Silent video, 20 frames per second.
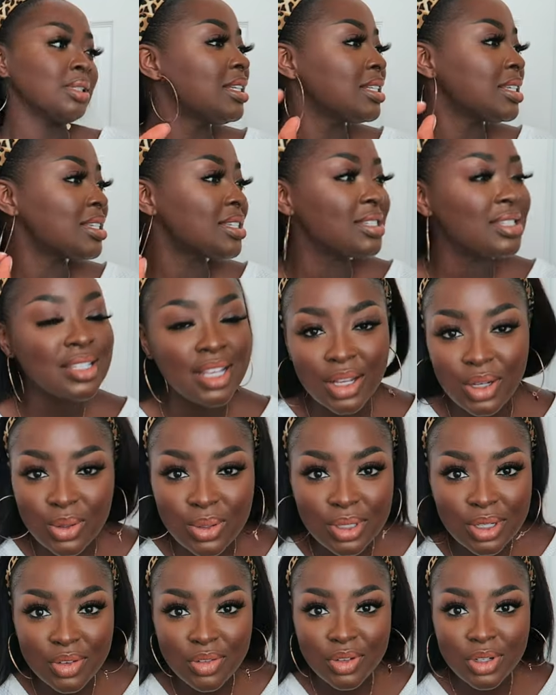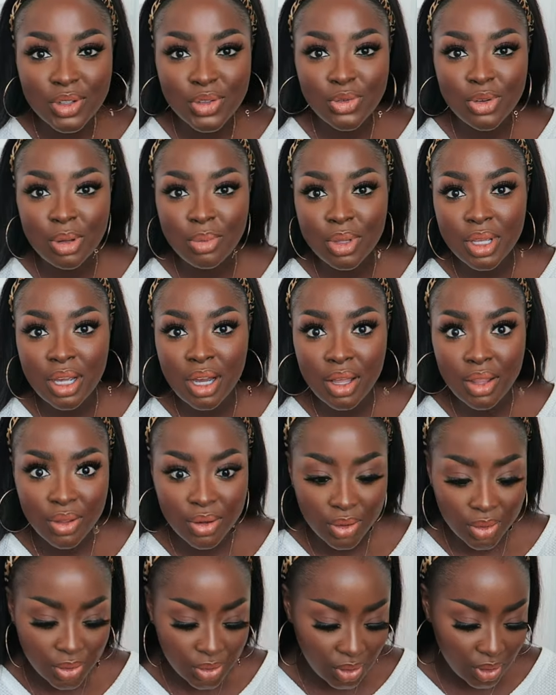It's a subtle difference from the
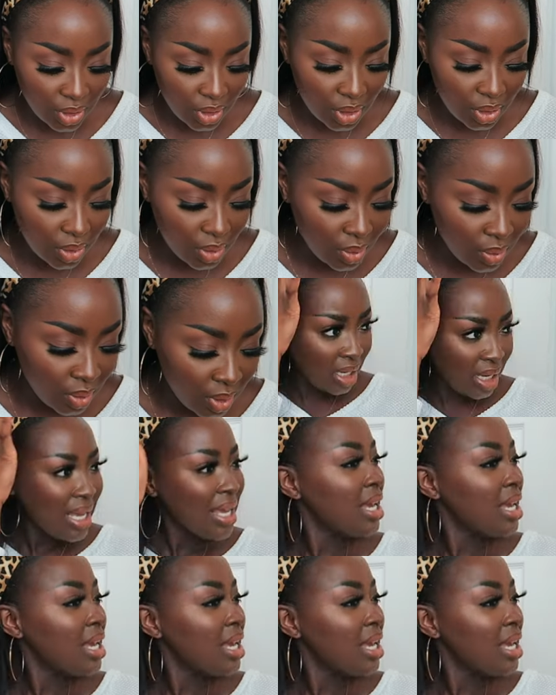others, you know?